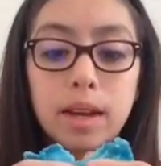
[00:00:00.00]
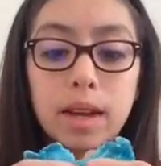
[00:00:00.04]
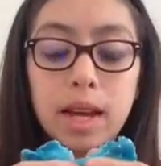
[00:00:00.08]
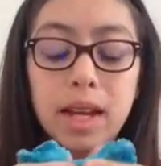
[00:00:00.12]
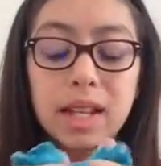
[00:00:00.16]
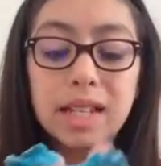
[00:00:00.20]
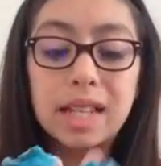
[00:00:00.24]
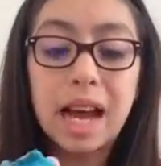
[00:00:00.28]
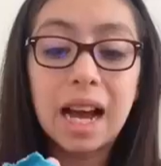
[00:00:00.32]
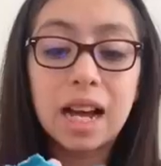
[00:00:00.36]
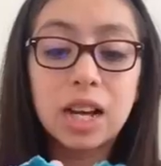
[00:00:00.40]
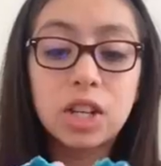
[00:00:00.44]

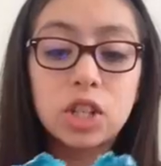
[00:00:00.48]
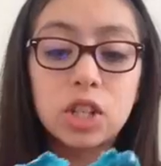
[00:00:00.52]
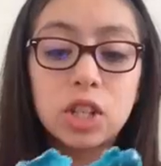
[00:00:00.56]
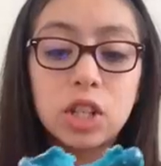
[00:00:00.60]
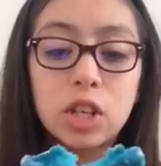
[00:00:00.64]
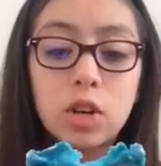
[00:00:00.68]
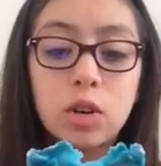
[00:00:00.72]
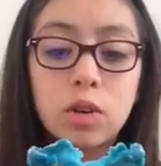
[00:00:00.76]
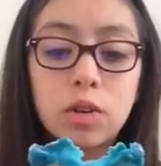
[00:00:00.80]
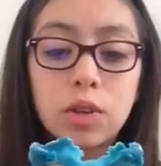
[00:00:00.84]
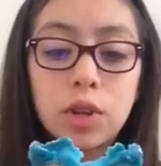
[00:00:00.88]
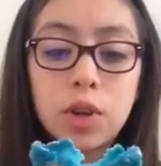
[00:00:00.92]
it's
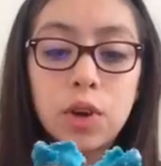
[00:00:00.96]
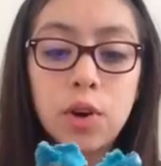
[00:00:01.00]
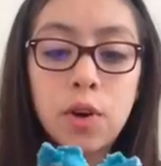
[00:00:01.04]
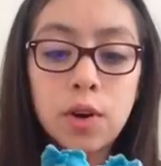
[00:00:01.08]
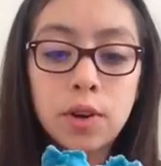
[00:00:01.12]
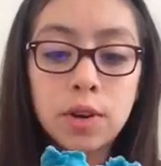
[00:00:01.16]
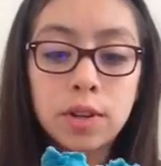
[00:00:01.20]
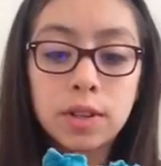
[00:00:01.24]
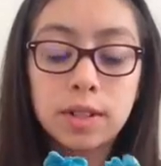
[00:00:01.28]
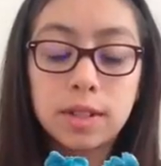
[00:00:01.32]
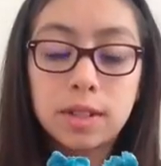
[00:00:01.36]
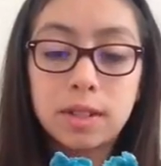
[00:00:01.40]
actually only
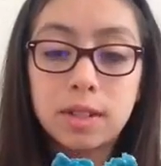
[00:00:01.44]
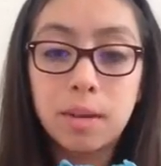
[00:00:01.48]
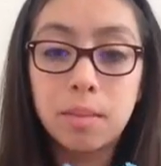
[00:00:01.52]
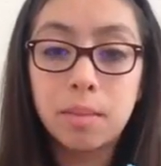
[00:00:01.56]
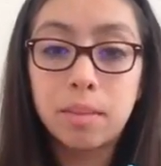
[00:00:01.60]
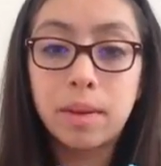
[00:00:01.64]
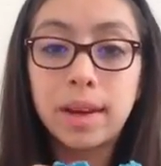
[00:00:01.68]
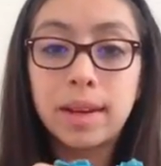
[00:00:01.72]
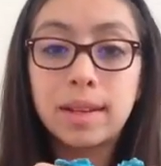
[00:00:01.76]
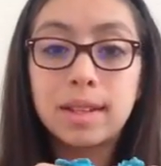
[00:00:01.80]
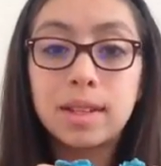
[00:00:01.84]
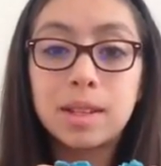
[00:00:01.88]
hard in
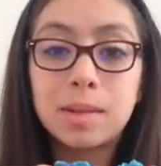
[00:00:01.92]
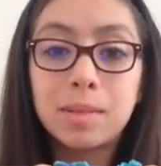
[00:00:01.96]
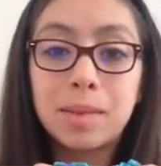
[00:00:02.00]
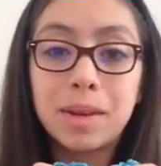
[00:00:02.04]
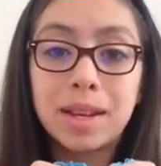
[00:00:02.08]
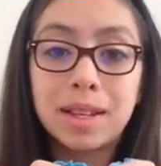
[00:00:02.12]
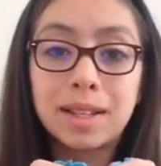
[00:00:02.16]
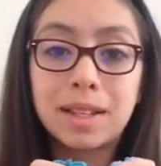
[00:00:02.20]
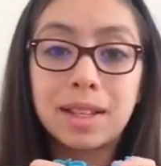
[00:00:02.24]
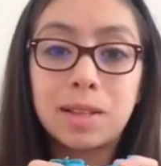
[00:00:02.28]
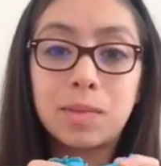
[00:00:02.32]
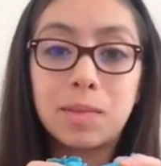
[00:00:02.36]
some places
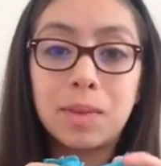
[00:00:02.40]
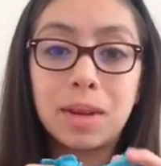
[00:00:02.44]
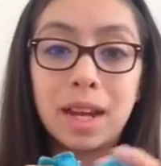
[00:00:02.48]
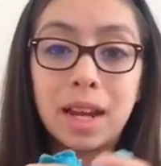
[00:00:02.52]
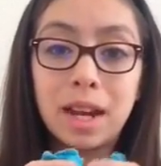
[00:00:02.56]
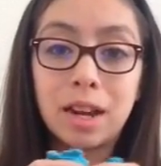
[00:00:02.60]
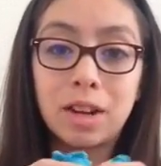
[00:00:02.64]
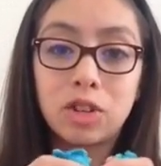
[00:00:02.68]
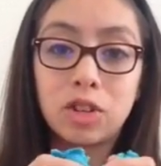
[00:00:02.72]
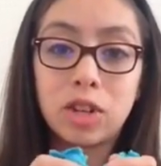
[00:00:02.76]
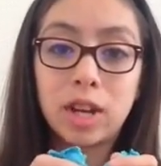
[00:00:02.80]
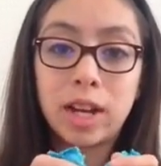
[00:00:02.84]
because it's been
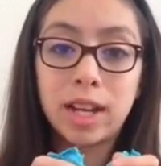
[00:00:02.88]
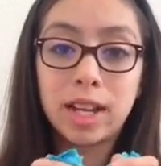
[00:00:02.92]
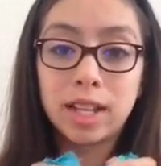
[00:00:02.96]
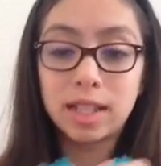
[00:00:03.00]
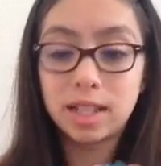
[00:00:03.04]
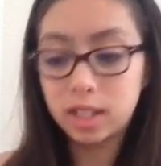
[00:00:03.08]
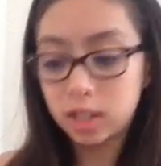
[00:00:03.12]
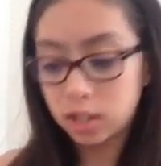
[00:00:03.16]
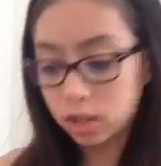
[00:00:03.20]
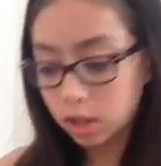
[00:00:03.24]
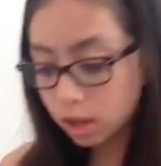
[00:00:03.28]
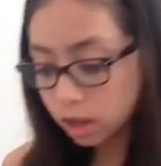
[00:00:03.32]
air drying.
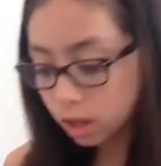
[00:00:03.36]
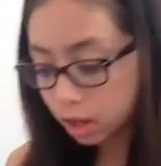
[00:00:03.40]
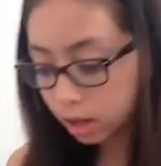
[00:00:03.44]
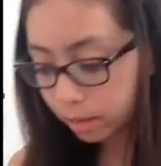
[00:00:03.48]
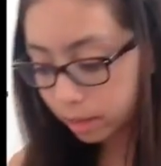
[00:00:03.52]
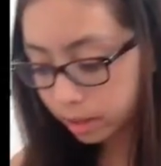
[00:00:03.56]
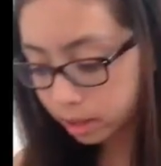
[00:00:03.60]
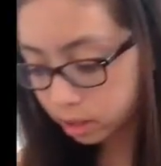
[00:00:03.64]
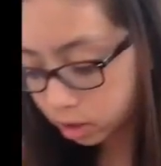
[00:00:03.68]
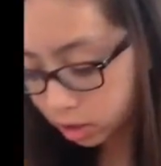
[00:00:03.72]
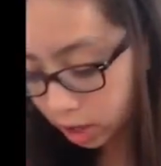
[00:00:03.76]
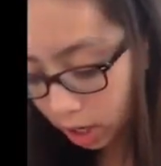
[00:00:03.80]
It's still a
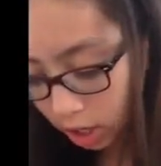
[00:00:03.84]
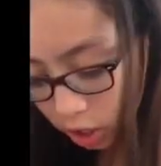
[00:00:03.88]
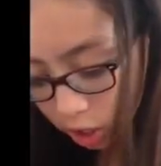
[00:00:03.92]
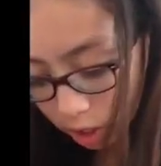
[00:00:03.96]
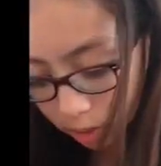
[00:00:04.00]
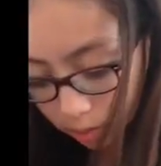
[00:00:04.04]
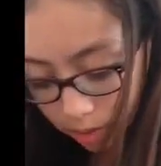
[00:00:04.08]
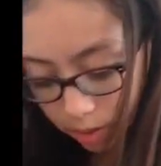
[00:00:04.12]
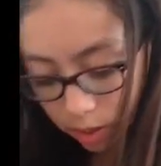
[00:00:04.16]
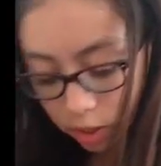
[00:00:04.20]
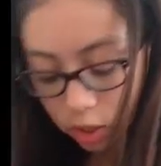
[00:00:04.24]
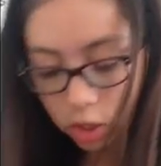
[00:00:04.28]
little bit
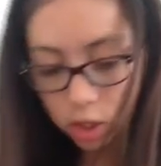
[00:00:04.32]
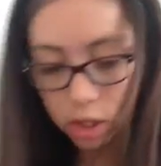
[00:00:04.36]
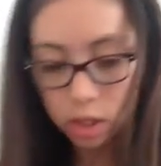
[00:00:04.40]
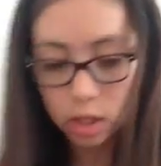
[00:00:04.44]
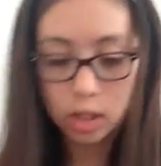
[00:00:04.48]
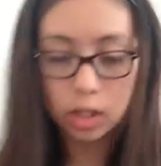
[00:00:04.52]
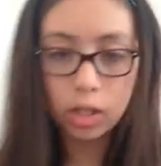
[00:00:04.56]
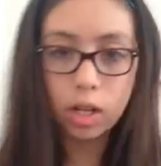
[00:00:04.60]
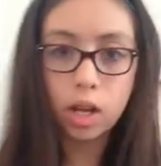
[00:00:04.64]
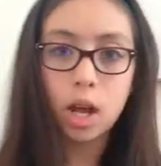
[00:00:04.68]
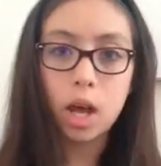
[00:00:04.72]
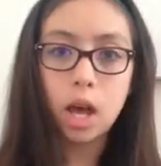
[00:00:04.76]
stretchy, but
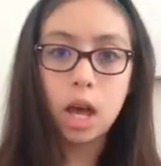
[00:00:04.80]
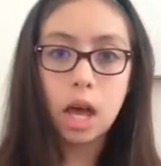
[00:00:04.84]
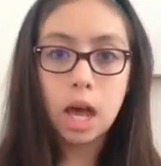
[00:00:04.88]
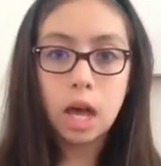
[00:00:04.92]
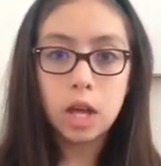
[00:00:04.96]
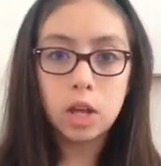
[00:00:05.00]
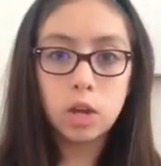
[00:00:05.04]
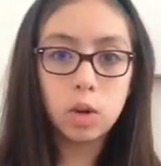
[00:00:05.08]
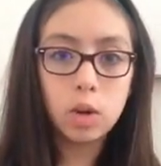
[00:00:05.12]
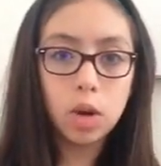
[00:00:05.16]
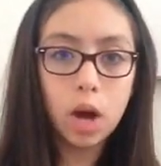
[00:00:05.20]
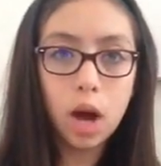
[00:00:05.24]
just,
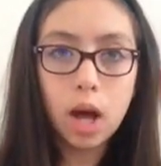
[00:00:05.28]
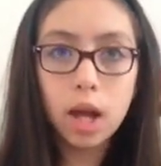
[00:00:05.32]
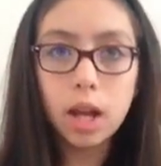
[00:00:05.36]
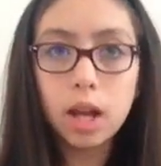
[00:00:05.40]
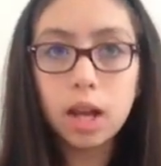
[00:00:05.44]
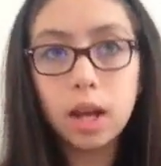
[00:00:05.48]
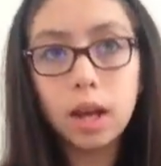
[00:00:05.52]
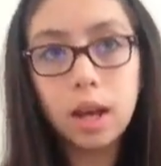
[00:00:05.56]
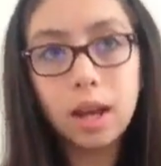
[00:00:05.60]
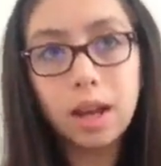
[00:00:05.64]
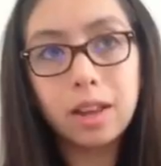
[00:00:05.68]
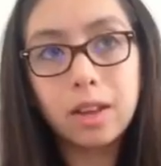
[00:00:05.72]
you
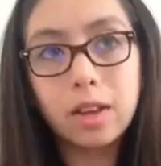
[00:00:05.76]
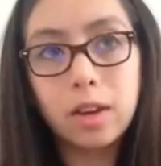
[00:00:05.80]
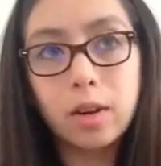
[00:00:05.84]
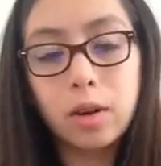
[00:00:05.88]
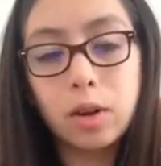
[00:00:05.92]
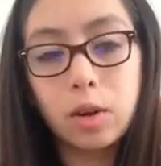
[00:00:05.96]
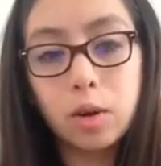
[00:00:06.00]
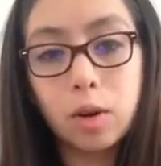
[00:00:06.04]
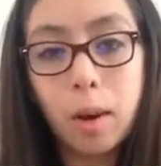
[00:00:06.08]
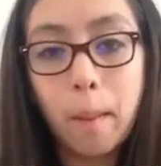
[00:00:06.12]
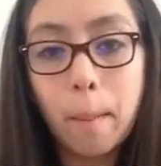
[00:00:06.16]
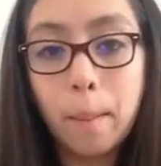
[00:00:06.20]
gotta, either
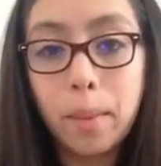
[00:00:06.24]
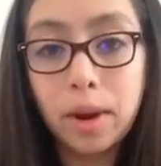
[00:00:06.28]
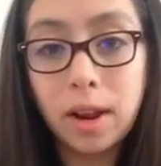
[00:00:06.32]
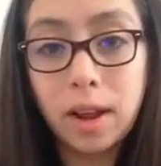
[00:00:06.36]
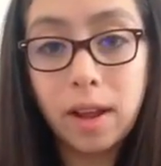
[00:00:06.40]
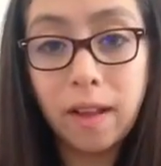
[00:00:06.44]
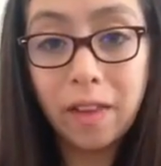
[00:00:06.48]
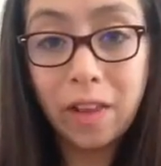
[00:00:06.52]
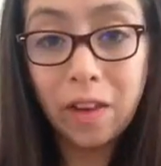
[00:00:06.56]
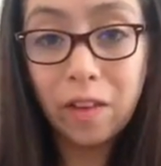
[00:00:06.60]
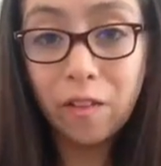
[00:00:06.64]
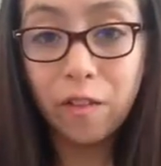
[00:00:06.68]
you can put
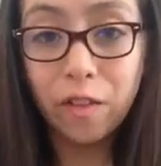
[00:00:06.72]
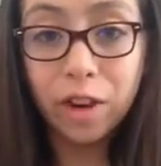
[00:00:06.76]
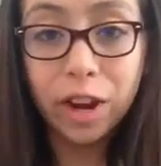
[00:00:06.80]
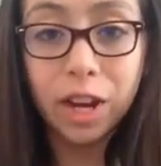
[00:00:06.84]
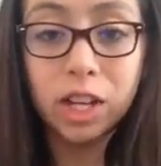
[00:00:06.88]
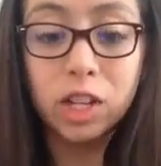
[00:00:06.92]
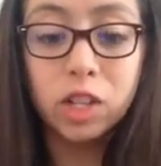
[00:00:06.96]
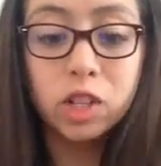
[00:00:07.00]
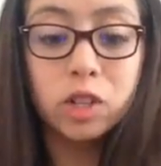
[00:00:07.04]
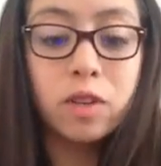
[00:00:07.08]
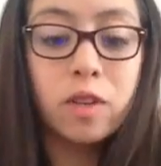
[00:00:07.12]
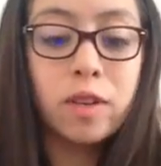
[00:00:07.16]
it in the
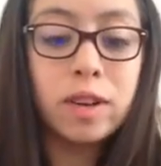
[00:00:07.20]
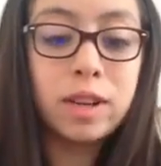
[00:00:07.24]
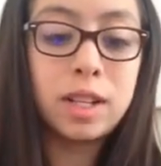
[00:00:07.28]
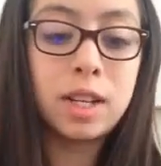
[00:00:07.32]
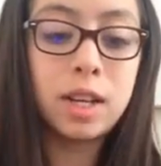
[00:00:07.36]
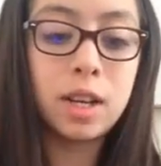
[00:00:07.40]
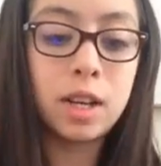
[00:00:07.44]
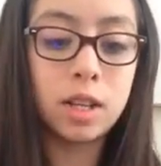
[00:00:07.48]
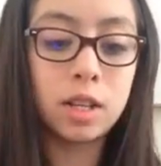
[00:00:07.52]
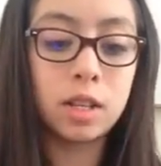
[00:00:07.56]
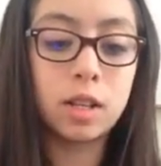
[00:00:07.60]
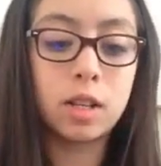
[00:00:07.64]
fridge for it
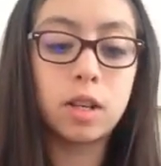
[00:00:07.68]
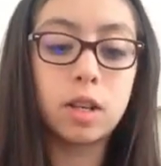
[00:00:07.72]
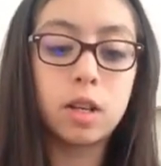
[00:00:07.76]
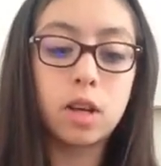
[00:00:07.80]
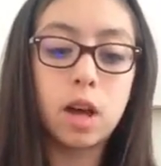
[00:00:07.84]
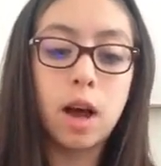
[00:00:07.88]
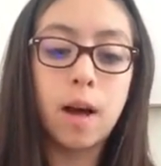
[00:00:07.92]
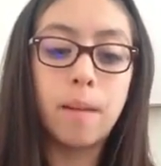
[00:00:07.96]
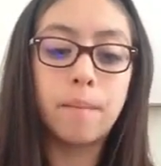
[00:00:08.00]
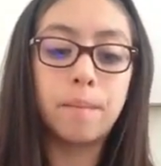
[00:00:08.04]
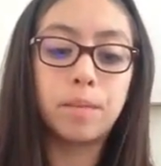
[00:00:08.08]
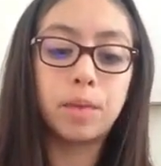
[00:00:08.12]
to
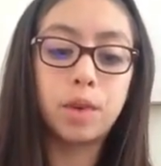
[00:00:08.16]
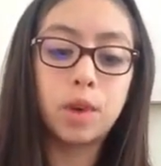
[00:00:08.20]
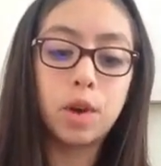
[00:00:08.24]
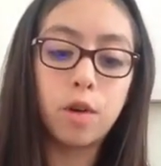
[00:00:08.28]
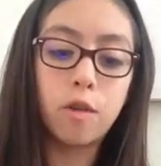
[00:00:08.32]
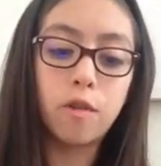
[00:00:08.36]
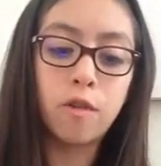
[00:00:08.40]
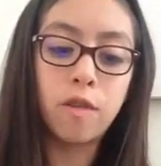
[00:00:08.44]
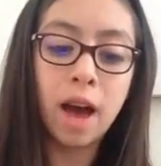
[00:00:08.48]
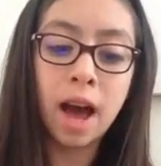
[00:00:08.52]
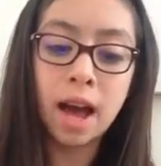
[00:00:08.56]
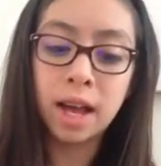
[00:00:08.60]

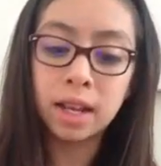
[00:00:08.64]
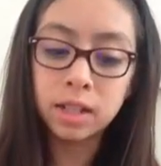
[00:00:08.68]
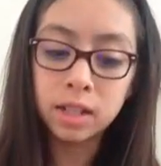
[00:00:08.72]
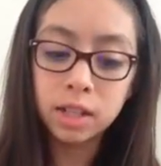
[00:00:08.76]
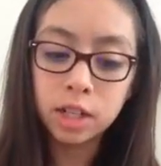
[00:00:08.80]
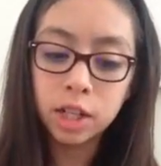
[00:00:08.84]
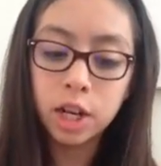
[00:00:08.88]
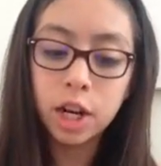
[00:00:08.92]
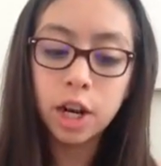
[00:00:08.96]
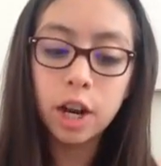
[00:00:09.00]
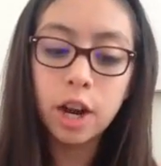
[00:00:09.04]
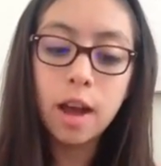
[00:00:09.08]
go
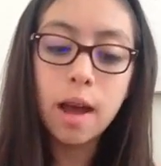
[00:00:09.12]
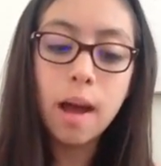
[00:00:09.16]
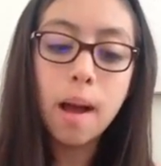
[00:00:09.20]
faster,